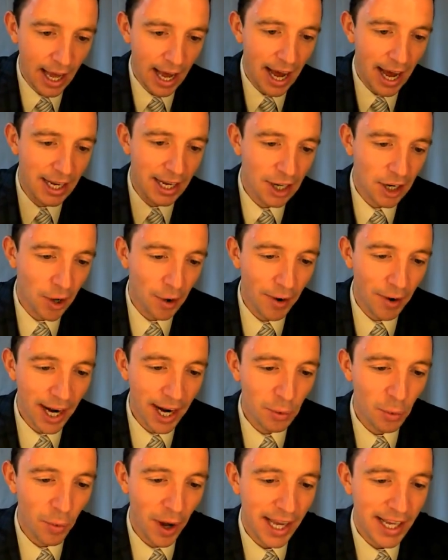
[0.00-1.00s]
and the
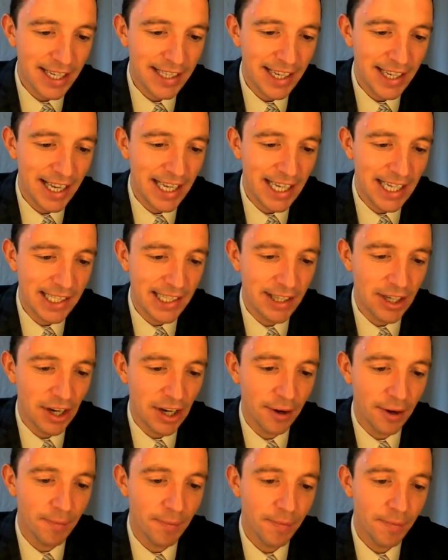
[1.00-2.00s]
correct way is
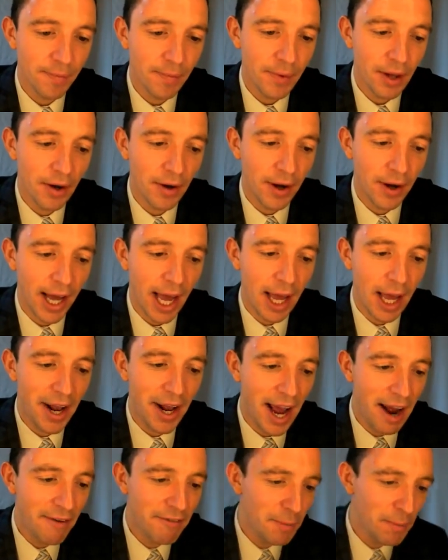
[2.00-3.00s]
easier okay but
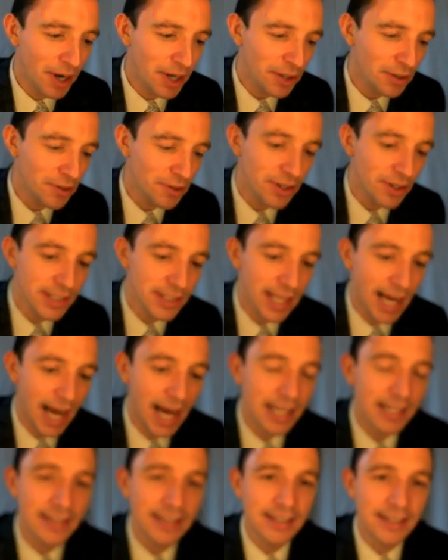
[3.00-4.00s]
everybody
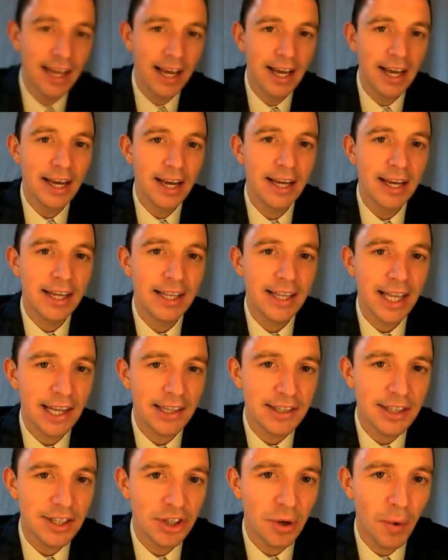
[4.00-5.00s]
understands that
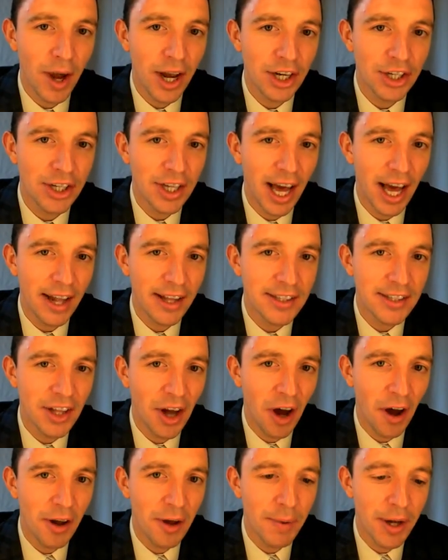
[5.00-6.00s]
situation and it's
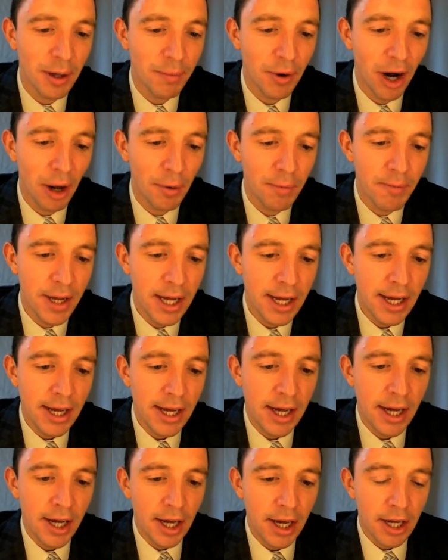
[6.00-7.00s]
not a big problem
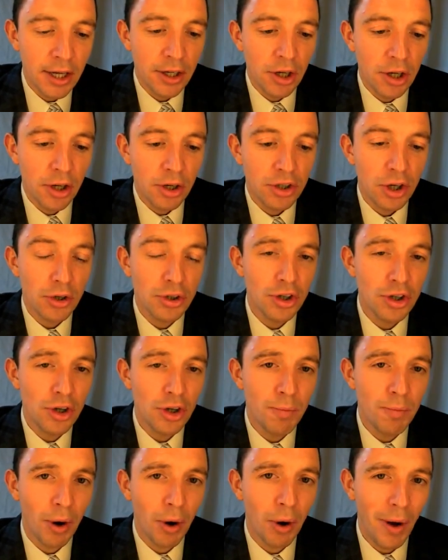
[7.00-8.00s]
so
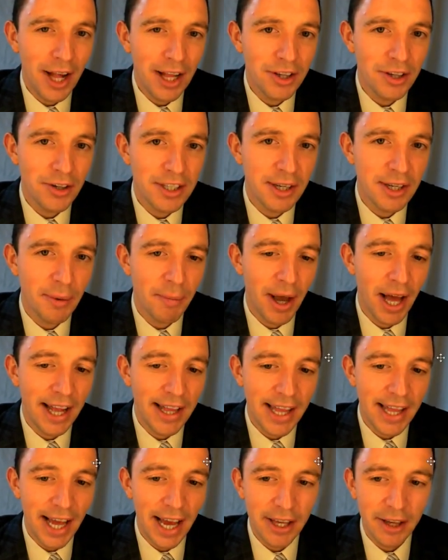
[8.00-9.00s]
super well done Isabel
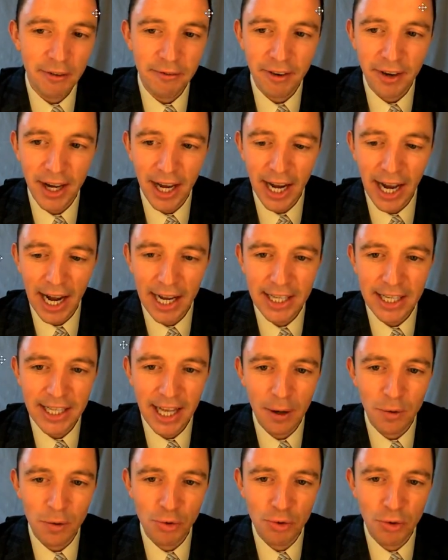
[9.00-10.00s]
and thank you for connecting
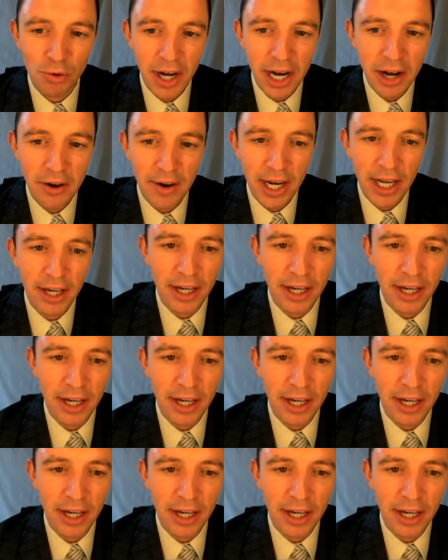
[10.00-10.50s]
that was really really